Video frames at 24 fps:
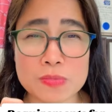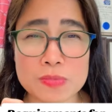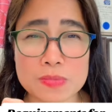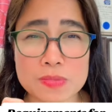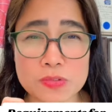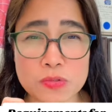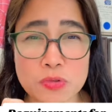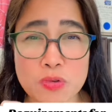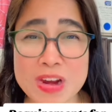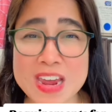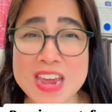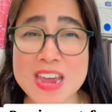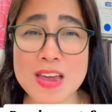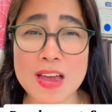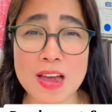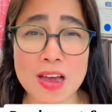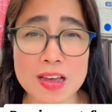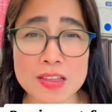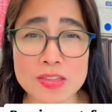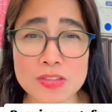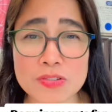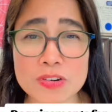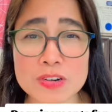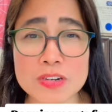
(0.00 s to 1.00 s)

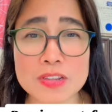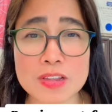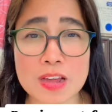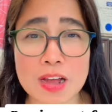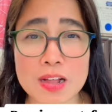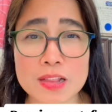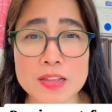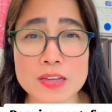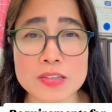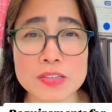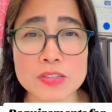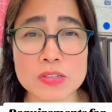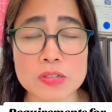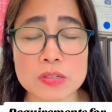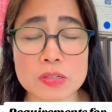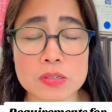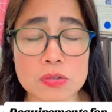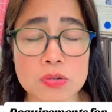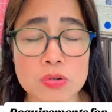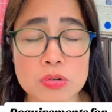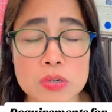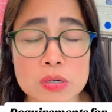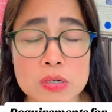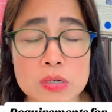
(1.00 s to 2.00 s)
$300 on
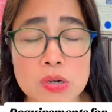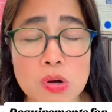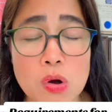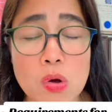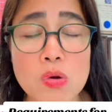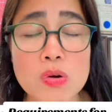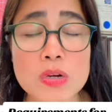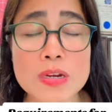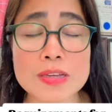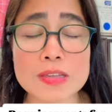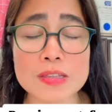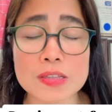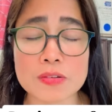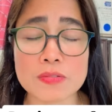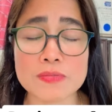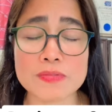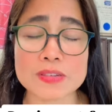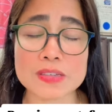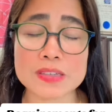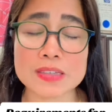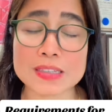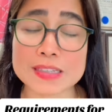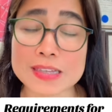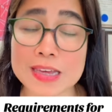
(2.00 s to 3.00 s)
her notice of
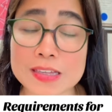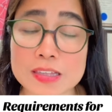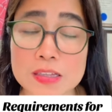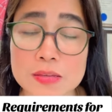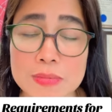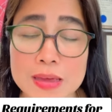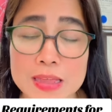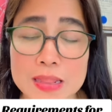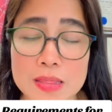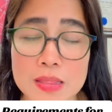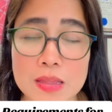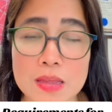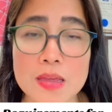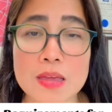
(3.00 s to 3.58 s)
assessment.